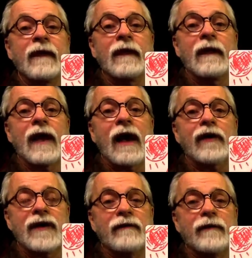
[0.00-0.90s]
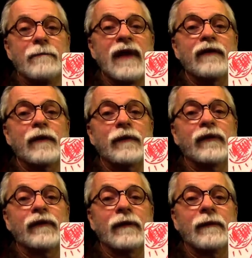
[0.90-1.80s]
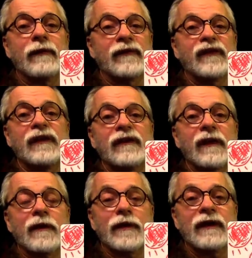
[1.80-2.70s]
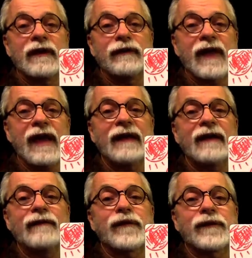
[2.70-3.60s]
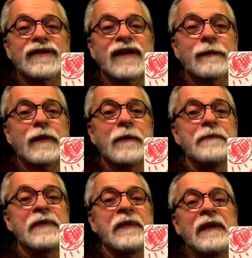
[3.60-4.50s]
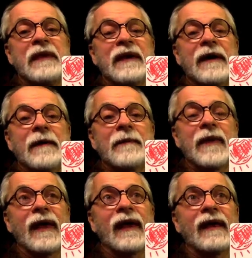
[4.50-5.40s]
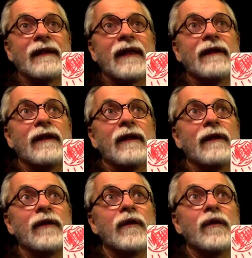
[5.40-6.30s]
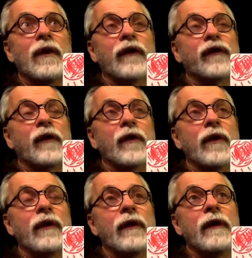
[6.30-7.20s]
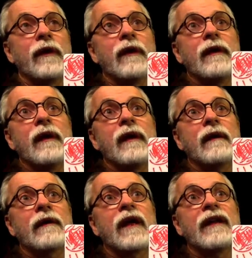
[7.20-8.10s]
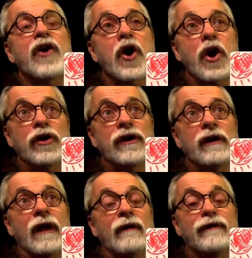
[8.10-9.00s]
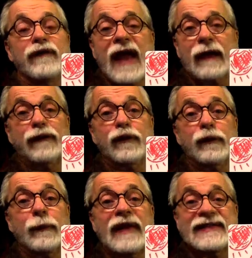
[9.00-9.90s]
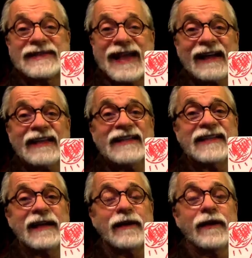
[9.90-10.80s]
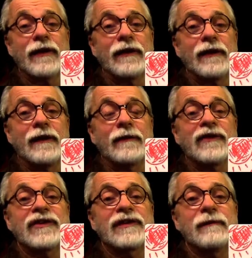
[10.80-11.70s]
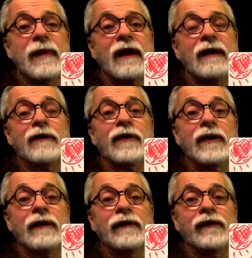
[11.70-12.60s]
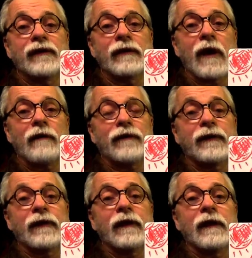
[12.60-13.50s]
How can you have a major C scale with an E flat in it, for example? And then you also can call it a flat third pentatonic scale, which to my ear is awfully